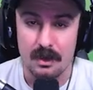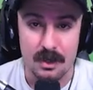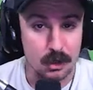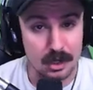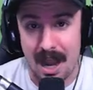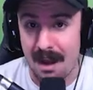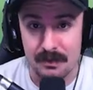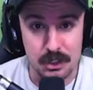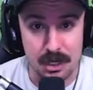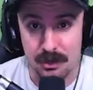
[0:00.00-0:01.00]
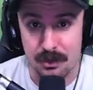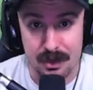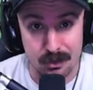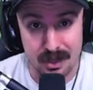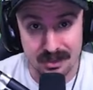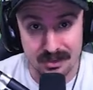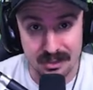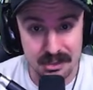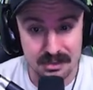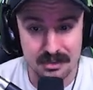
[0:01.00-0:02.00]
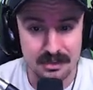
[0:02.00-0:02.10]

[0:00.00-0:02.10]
You're going to have to channel your inner Legolas.